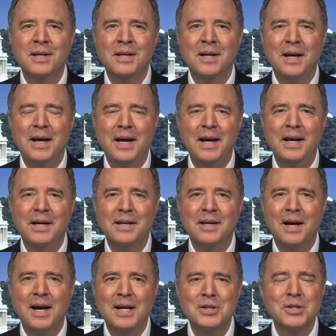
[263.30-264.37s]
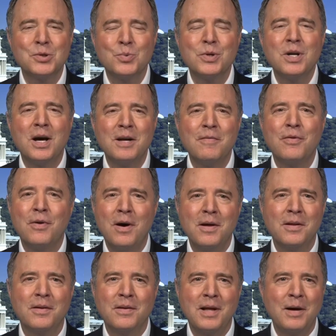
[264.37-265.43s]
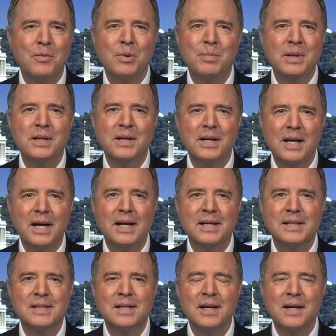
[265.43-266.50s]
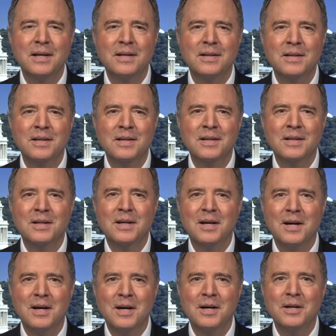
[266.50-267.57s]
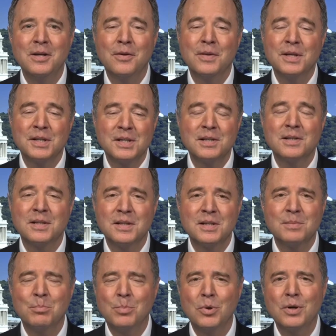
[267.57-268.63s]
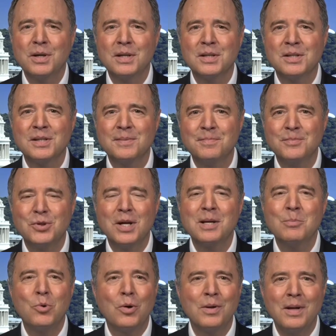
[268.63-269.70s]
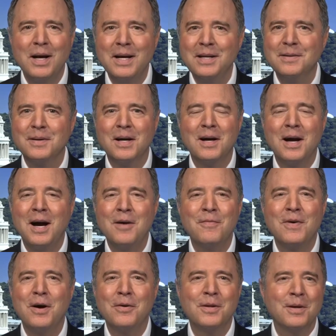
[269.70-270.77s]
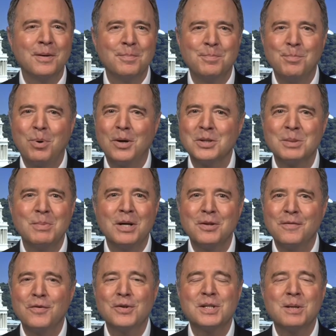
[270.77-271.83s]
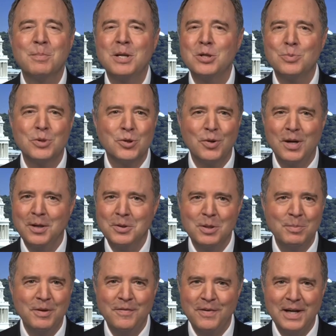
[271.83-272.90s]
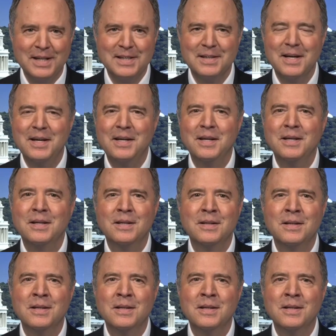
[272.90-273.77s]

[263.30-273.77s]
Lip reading: And I just would not have thought that would be the case. And you know, this book is shedding more light. I found the parts about the first impeachment trial to be fascinating, and